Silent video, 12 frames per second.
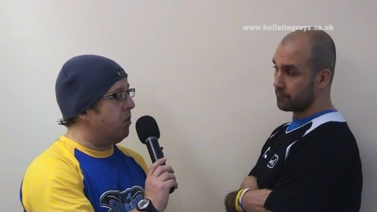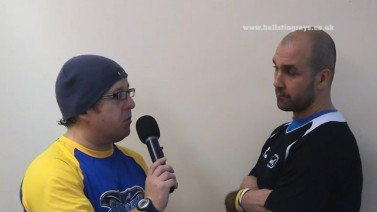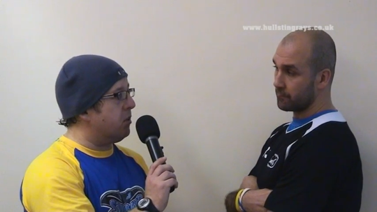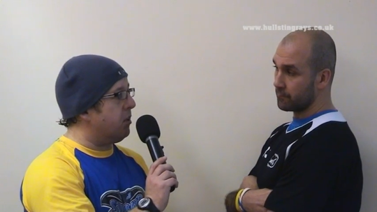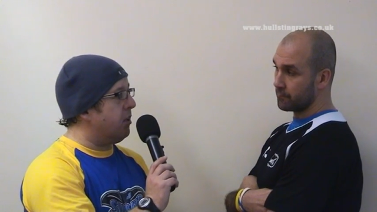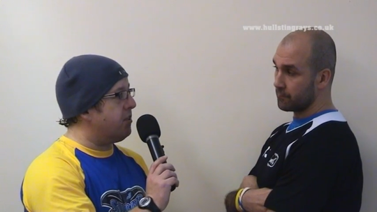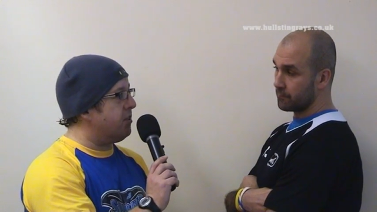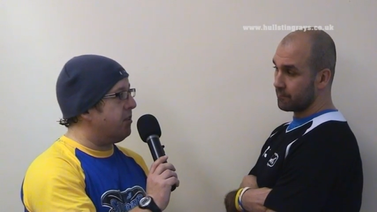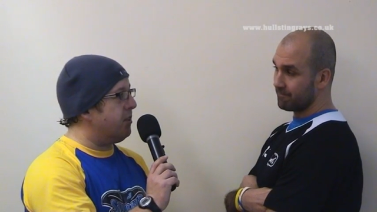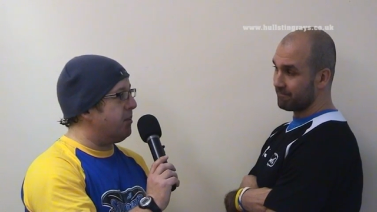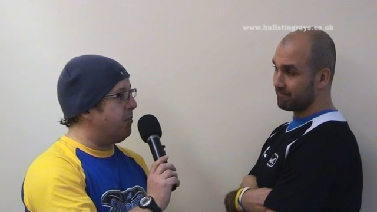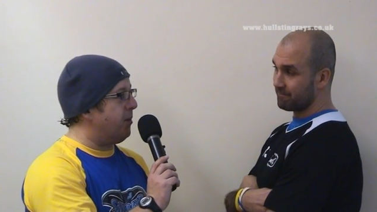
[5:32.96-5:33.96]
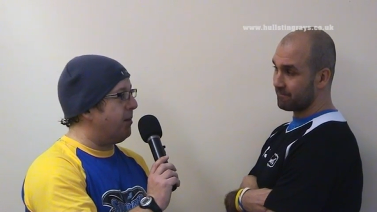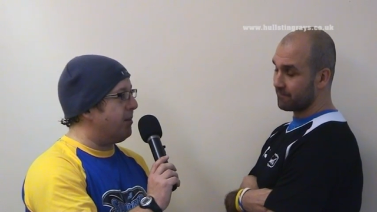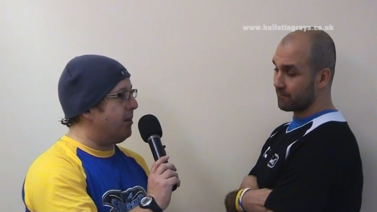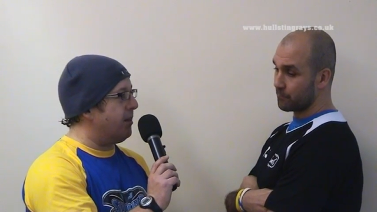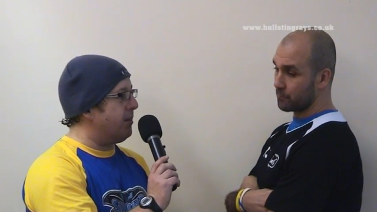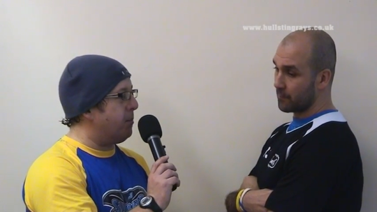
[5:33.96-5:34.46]
Speaker 1: an altercation neither
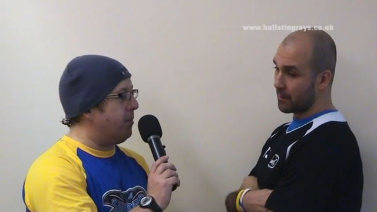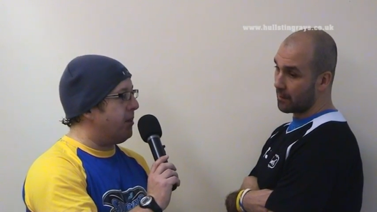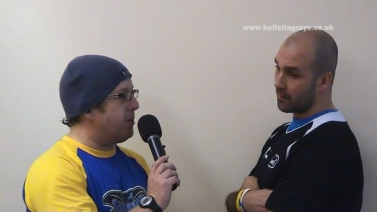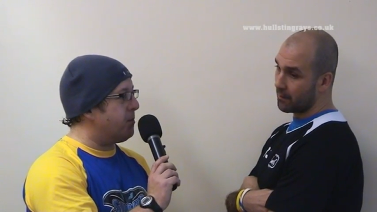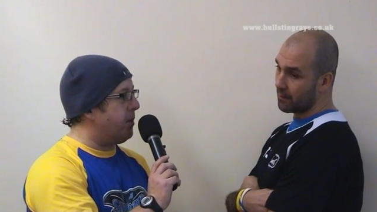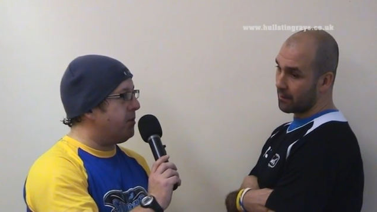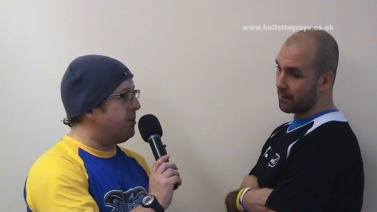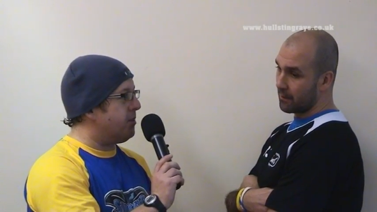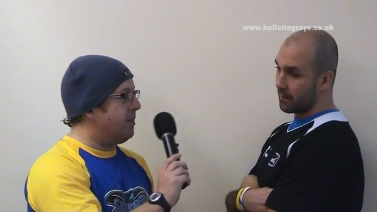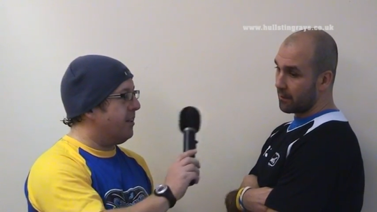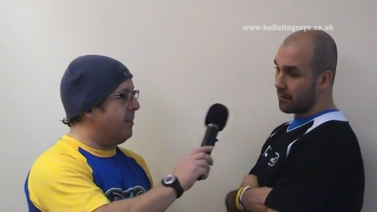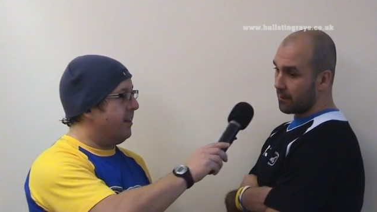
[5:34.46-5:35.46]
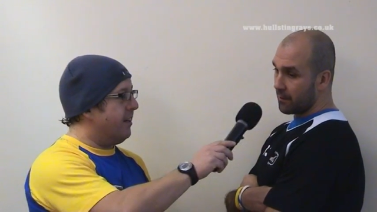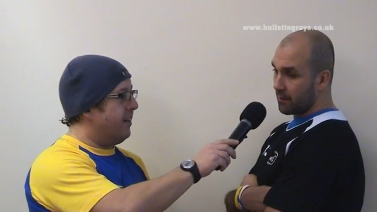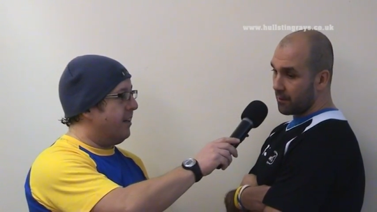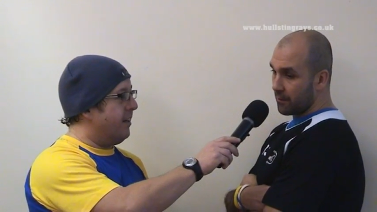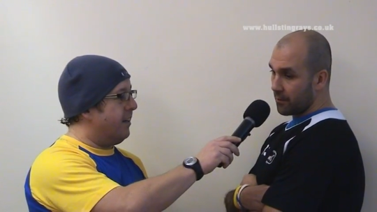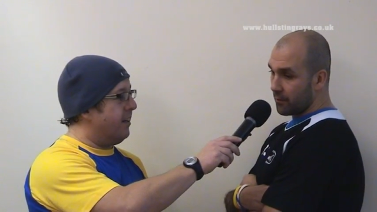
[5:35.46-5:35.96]
neither player's bench?
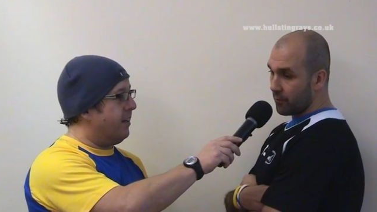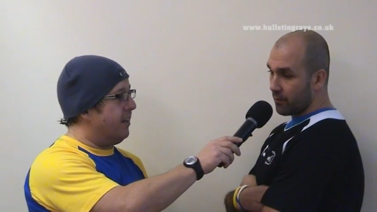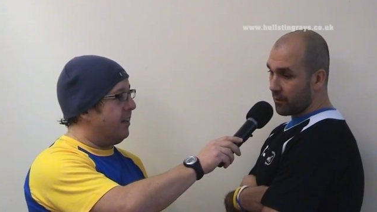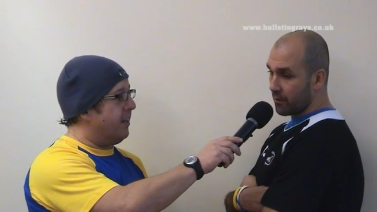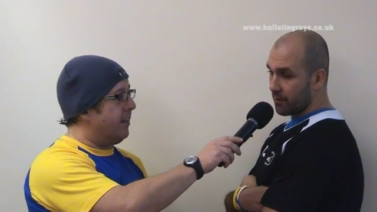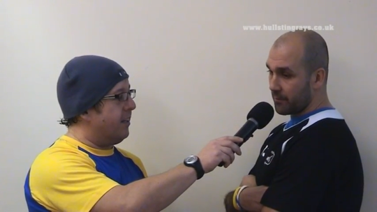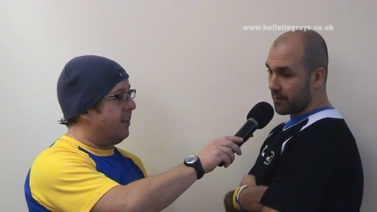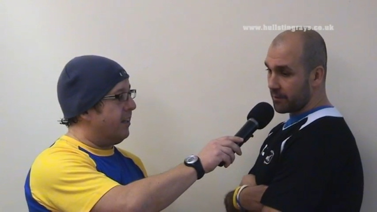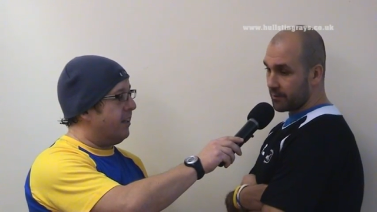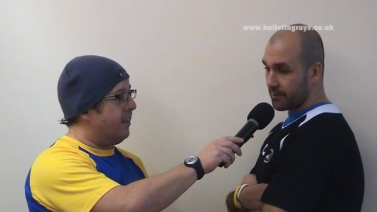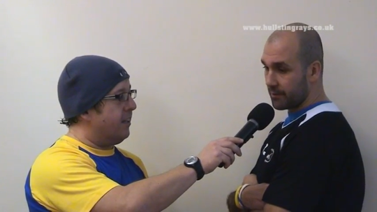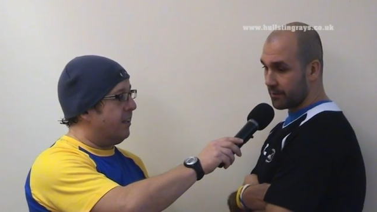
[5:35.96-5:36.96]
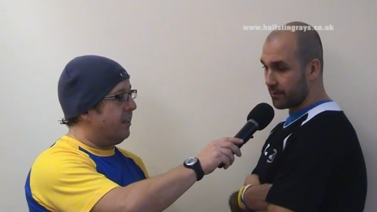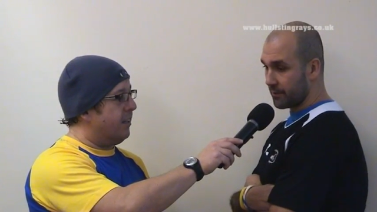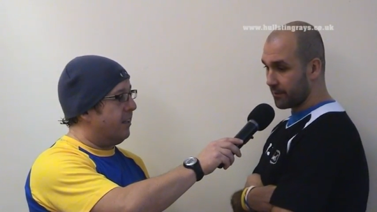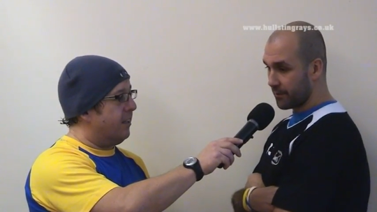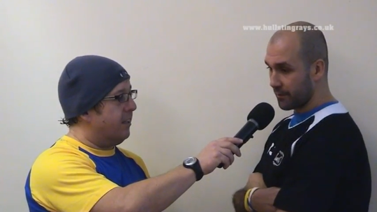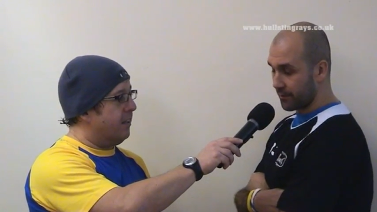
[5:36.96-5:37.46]
Speaker 2: Well, I mean,
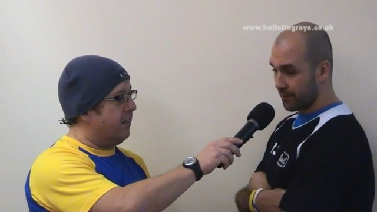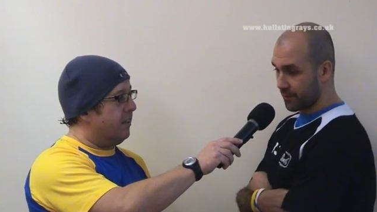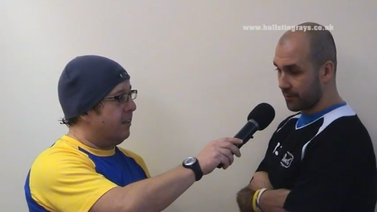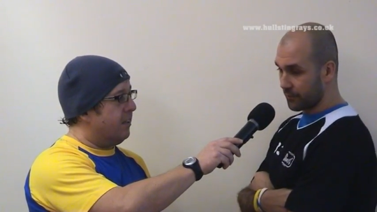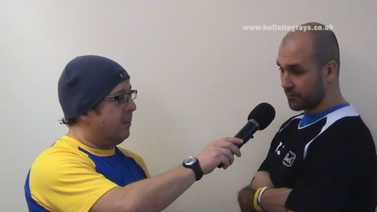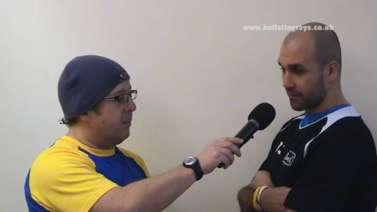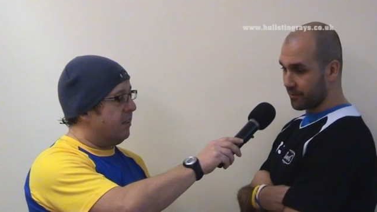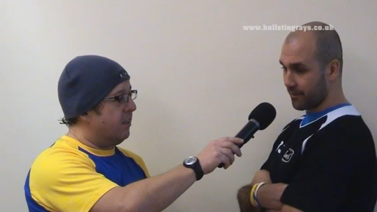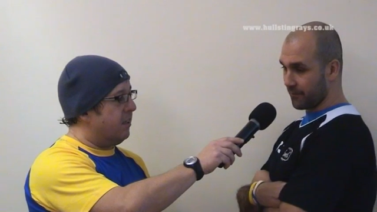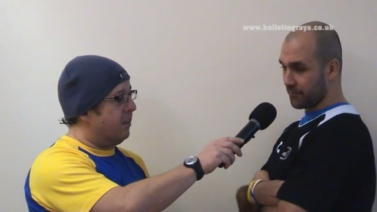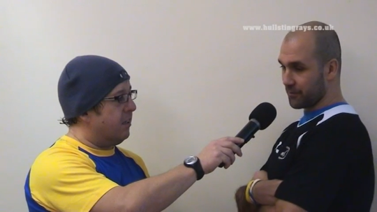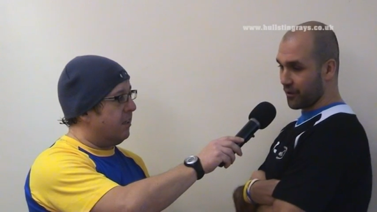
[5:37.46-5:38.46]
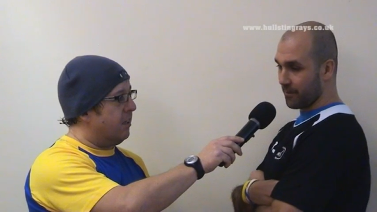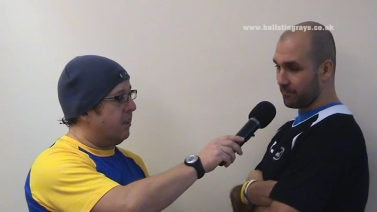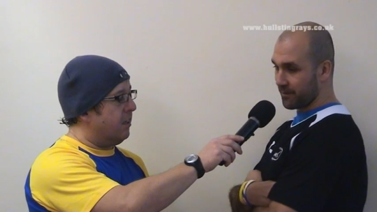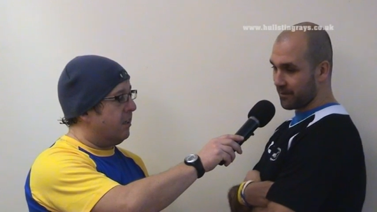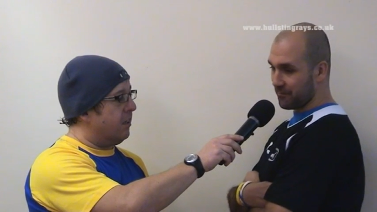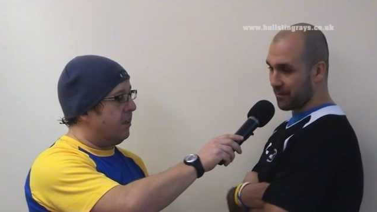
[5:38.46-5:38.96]
I know it's a tough
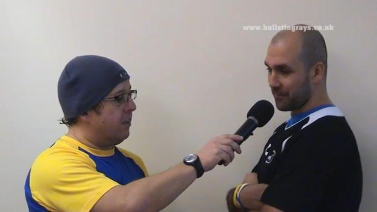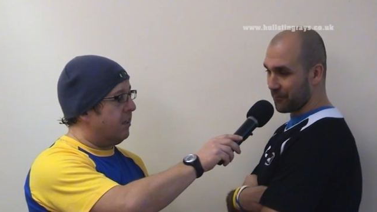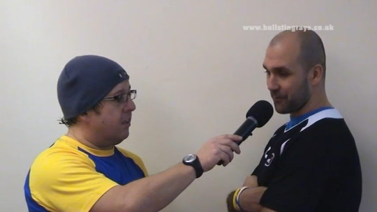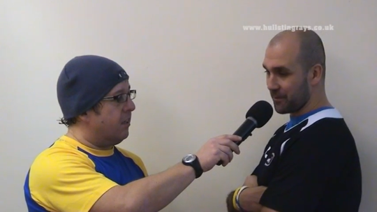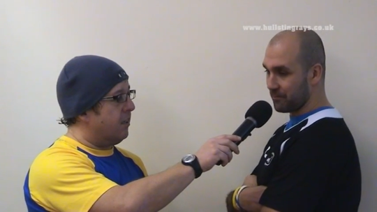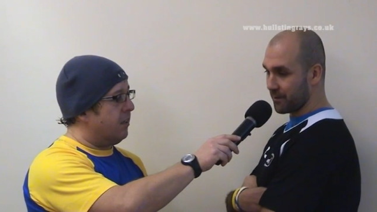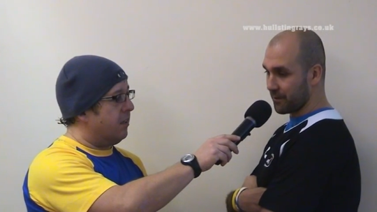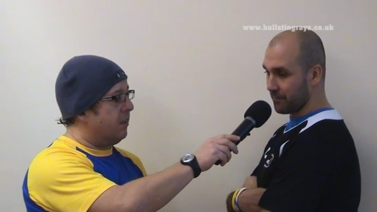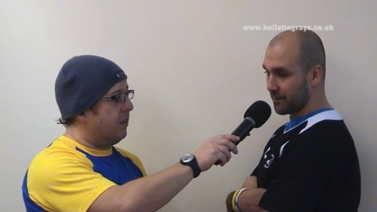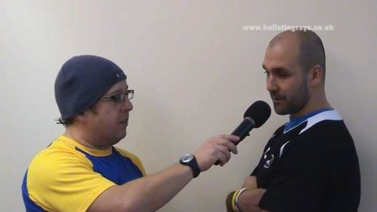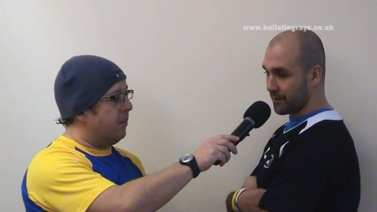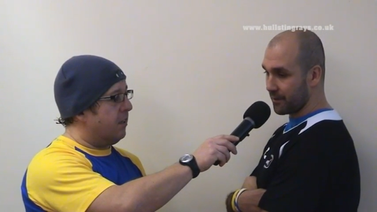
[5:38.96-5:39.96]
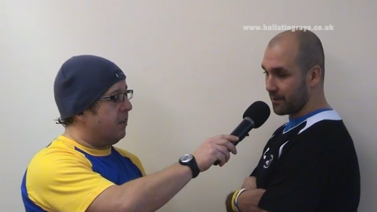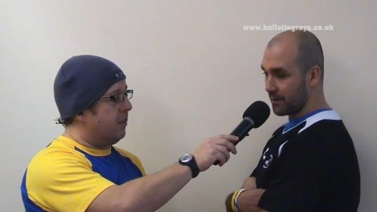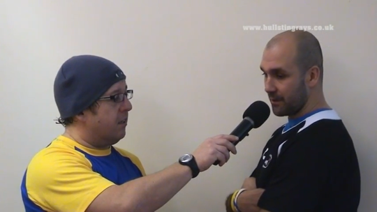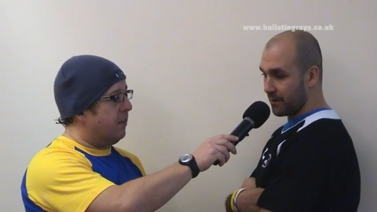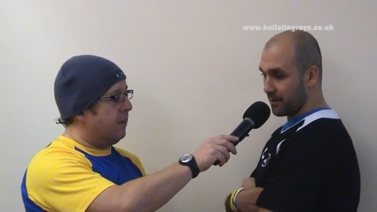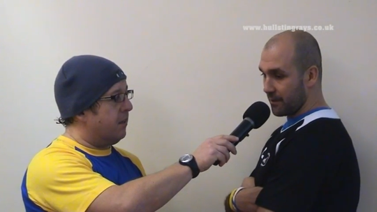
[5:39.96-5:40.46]
job being a referee, but I mean. He,
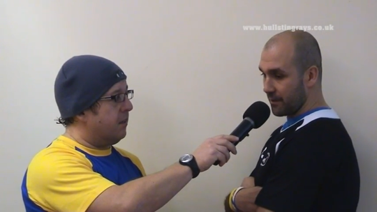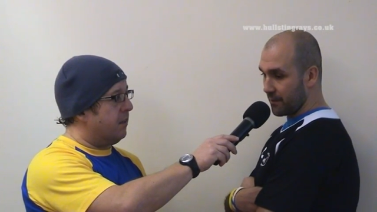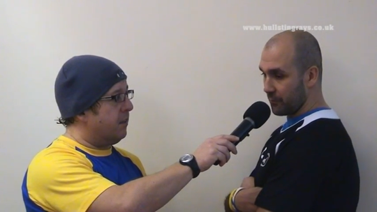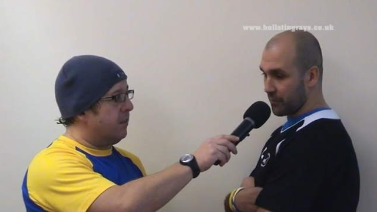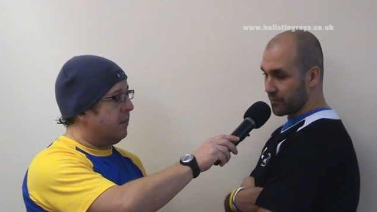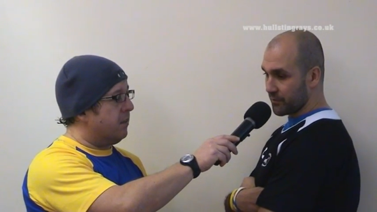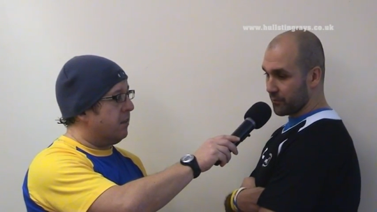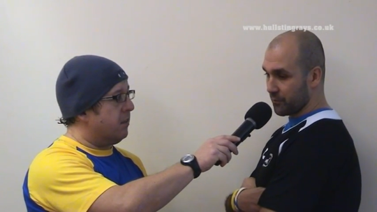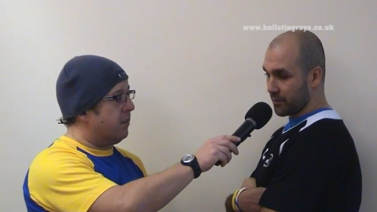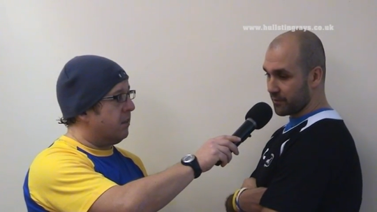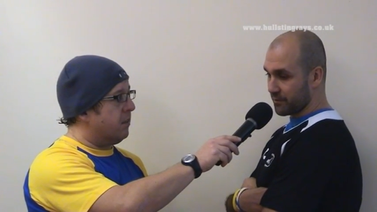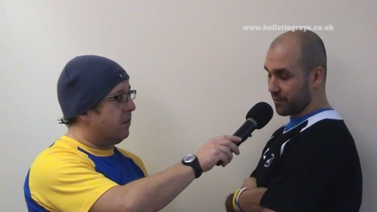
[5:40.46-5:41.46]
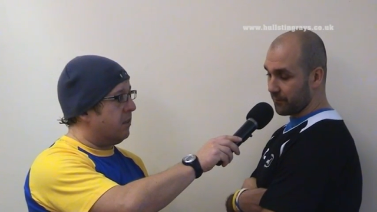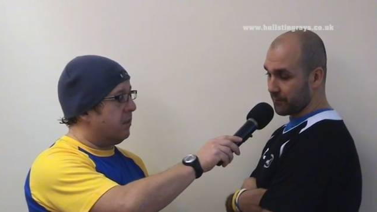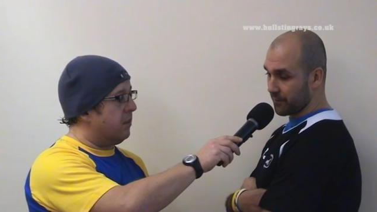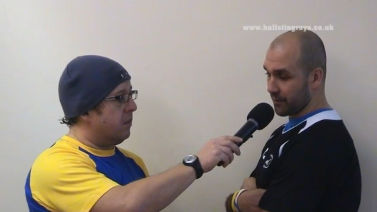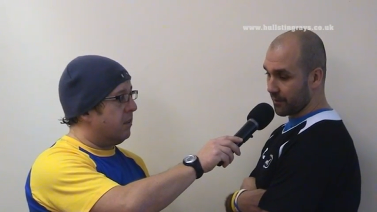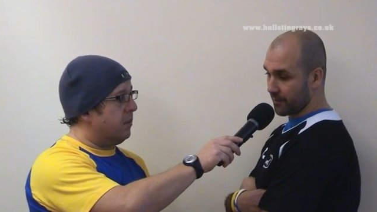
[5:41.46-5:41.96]
you missed so much stuff
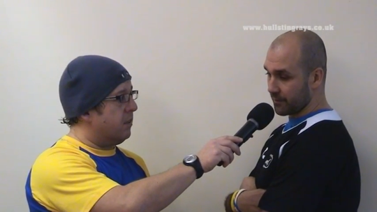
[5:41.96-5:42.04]
tonight.